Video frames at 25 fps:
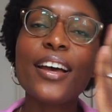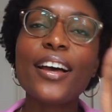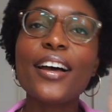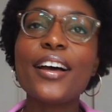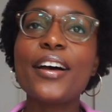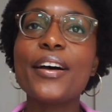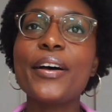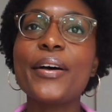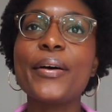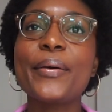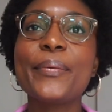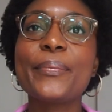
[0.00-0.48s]

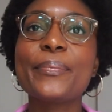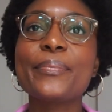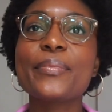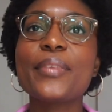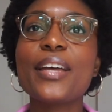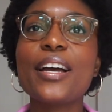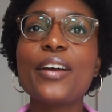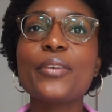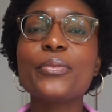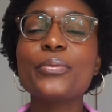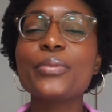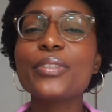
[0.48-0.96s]

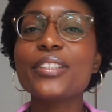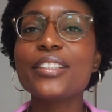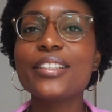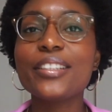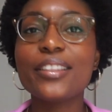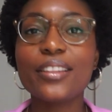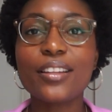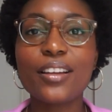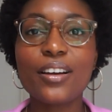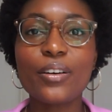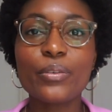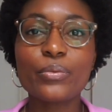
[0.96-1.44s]
I really
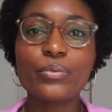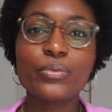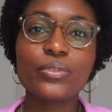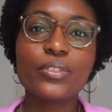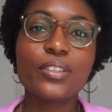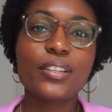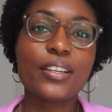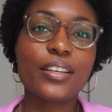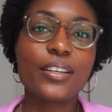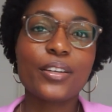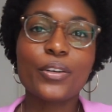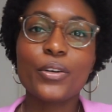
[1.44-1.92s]
loved
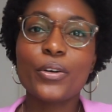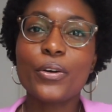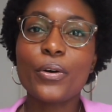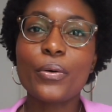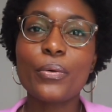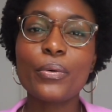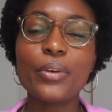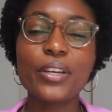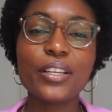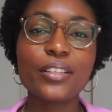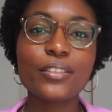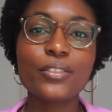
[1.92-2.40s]
like
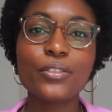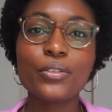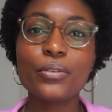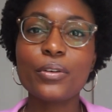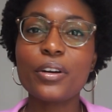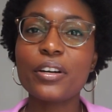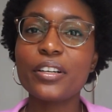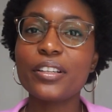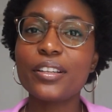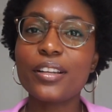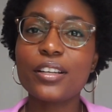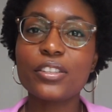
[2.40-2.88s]
going to
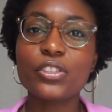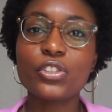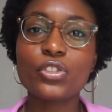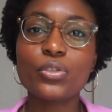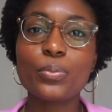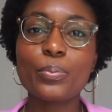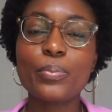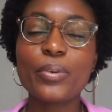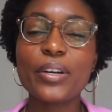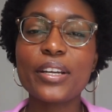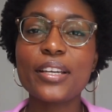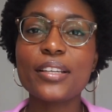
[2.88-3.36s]
our lunch
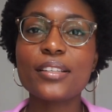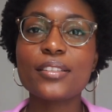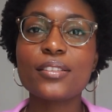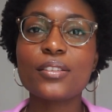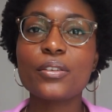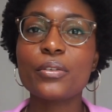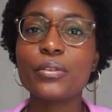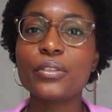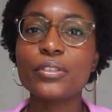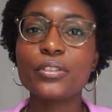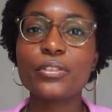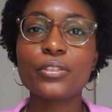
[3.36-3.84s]
breaks,
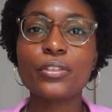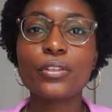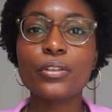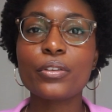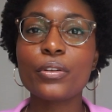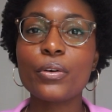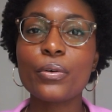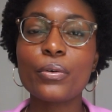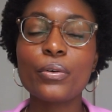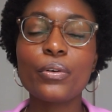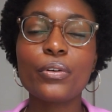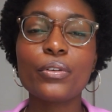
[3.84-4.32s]
going to the
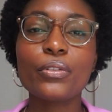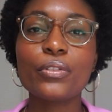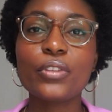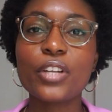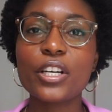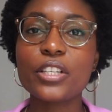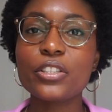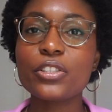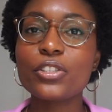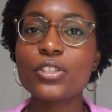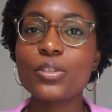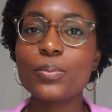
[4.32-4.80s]
local
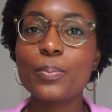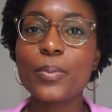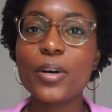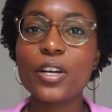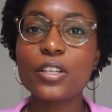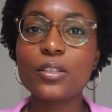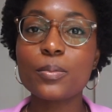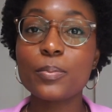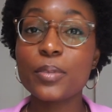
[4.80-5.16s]
lunch spots,